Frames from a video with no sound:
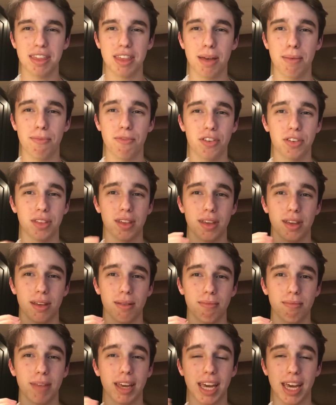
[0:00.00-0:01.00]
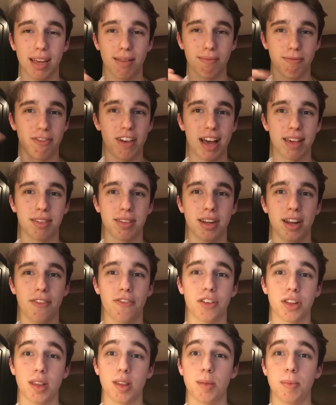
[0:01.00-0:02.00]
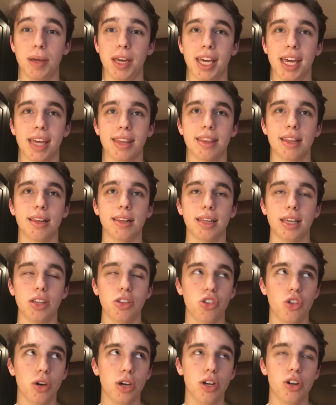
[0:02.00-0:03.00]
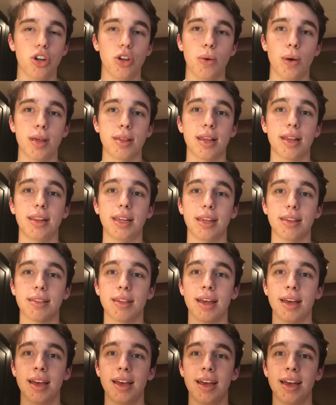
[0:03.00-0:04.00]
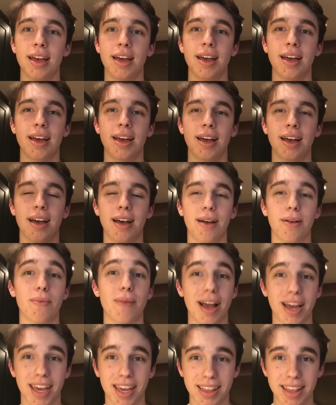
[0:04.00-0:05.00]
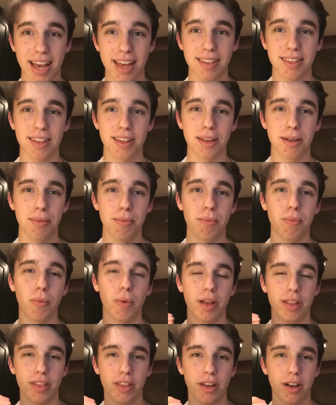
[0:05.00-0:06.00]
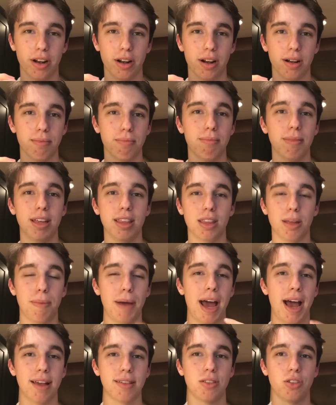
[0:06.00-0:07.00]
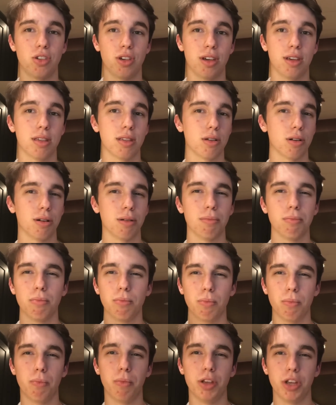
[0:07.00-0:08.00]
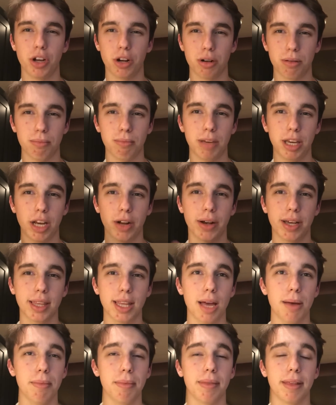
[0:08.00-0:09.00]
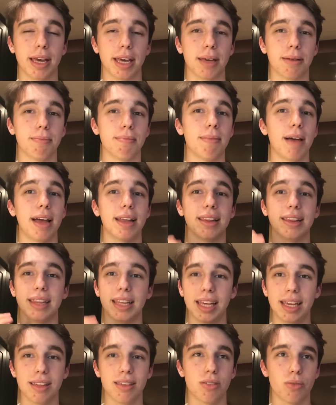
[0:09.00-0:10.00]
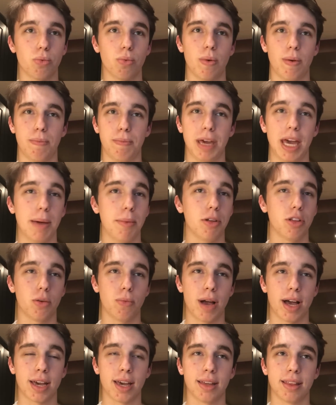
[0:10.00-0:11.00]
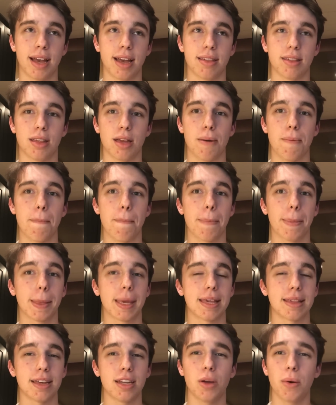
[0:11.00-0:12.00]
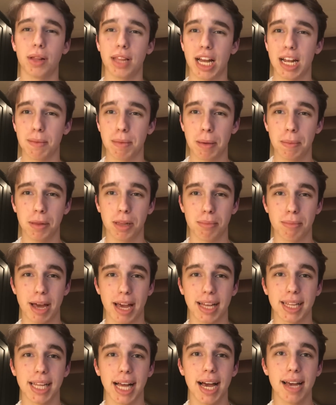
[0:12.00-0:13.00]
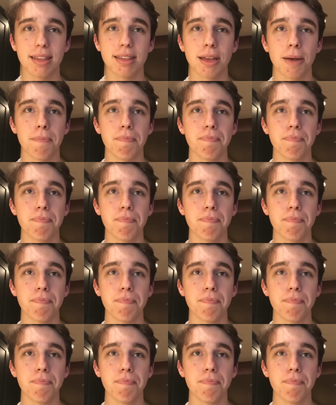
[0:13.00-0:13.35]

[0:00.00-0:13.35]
them for the like fast enough for the speaking, the least you can do is at least recognize them when they're in the passages or when you're hearing them. Like at least be able to recognize them because I know a lot of people in my class